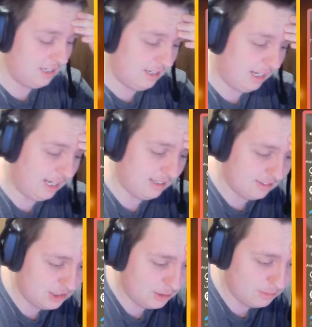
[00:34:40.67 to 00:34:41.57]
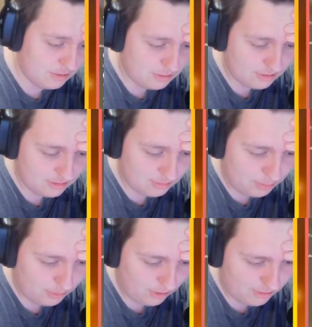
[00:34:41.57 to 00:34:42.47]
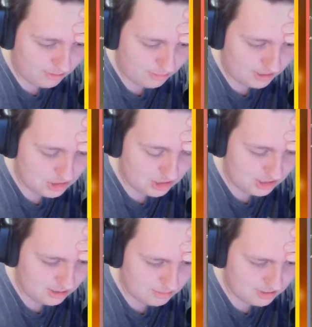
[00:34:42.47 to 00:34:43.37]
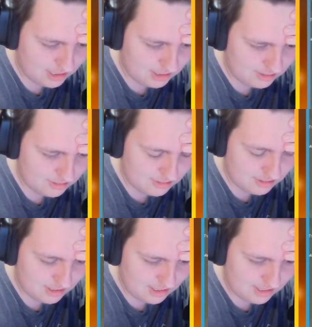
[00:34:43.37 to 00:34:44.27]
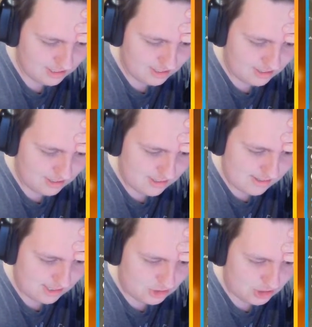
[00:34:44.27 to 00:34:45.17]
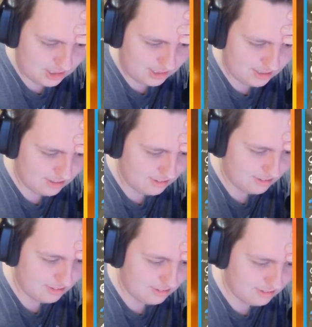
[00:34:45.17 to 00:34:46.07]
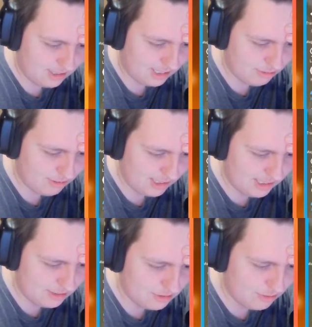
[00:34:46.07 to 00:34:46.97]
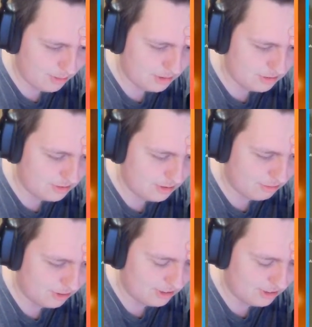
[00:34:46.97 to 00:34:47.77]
And she was private messaging him saying that she had feelings for him and stuff, and